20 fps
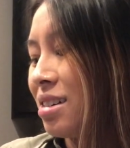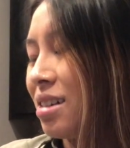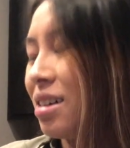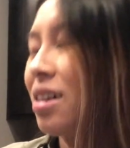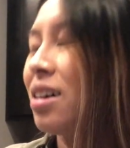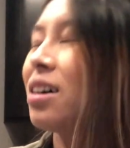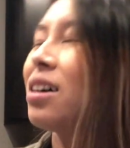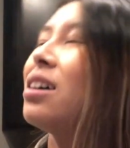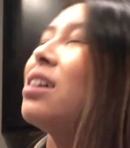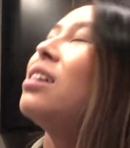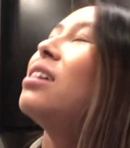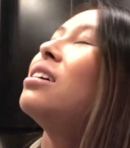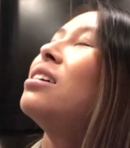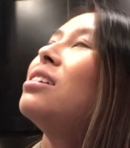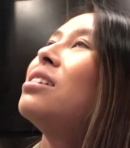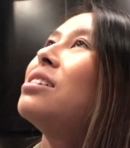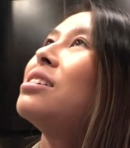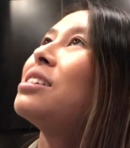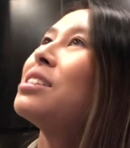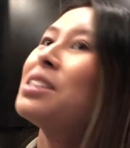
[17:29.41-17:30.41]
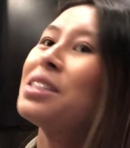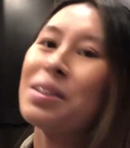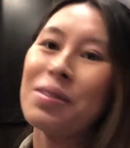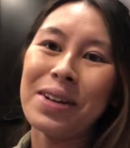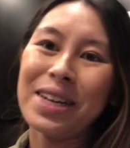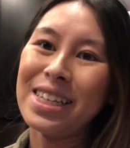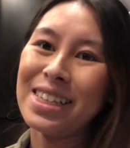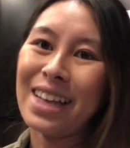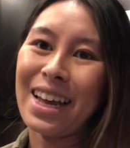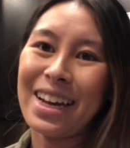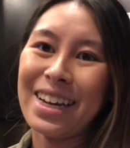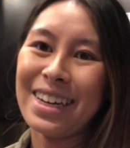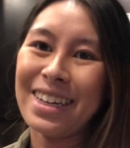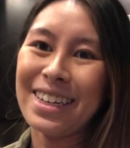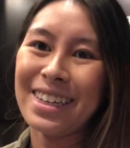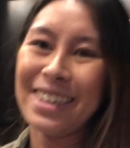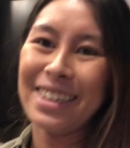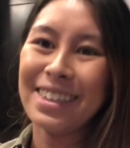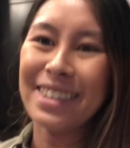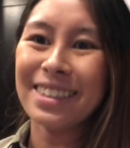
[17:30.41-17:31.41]
Oh, so
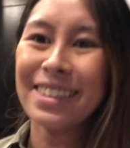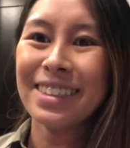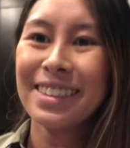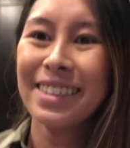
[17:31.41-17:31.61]
excited.